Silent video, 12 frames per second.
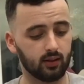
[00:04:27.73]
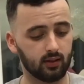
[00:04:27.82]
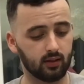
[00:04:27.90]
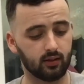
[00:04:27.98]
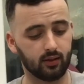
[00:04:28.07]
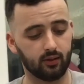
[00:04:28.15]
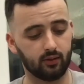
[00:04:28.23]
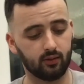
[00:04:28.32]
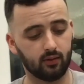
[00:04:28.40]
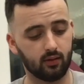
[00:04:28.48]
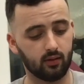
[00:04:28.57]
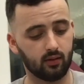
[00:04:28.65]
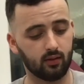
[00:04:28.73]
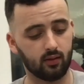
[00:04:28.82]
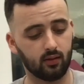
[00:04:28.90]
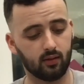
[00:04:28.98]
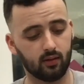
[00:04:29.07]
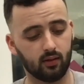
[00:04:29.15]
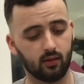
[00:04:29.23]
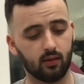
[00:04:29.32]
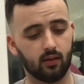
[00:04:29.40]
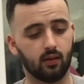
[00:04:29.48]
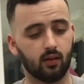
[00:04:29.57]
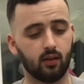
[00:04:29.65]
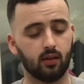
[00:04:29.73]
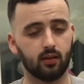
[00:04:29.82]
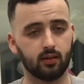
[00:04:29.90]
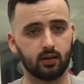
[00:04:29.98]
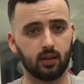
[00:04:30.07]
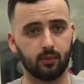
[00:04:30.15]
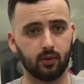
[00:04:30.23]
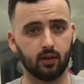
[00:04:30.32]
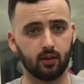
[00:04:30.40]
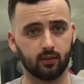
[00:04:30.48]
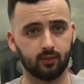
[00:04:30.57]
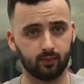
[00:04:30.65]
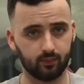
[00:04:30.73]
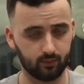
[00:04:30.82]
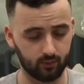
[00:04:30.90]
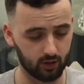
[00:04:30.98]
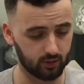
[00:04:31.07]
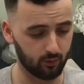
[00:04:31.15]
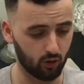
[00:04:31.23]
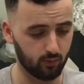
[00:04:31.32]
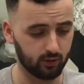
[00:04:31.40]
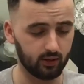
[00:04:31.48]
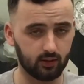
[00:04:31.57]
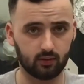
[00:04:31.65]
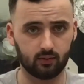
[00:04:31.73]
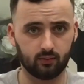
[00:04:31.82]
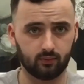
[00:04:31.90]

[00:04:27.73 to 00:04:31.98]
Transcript: Set it down. Same with the small blade.